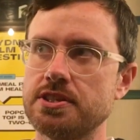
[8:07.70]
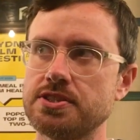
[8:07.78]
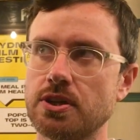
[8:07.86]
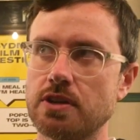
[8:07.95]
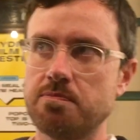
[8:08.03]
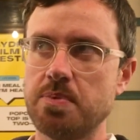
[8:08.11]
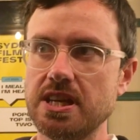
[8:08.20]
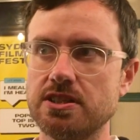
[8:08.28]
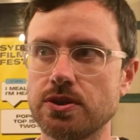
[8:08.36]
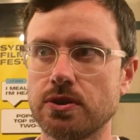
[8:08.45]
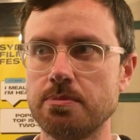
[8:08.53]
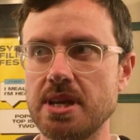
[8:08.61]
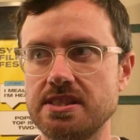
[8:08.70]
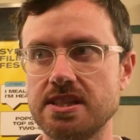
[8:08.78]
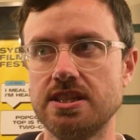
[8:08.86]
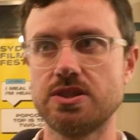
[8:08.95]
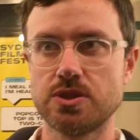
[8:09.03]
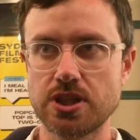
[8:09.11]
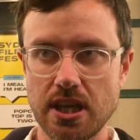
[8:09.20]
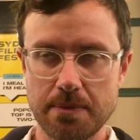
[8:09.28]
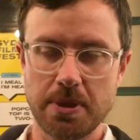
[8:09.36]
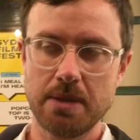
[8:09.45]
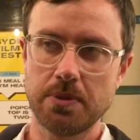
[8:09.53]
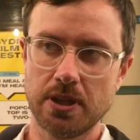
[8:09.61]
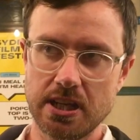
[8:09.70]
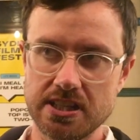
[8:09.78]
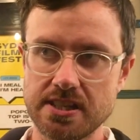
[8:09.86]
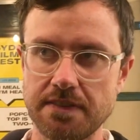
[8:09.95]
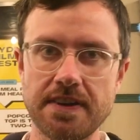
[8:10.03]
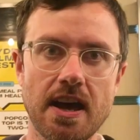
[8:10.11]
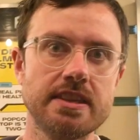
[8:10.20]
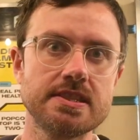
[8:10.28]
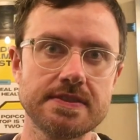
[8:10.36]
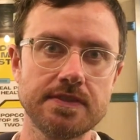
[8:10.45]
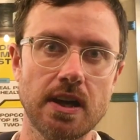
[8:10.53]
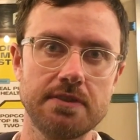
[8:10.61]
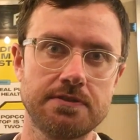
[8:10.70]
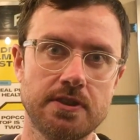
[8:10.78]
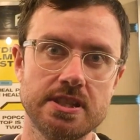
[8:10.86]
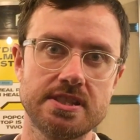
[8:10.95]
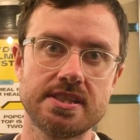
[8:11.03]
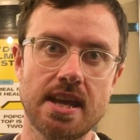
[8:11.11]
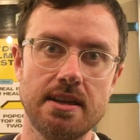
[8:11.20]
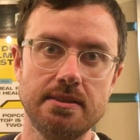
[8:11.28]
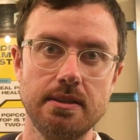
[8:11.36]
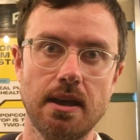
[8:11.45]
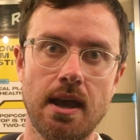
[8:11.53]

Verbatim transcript: sort of big door message to get people in is the father's fight for his son.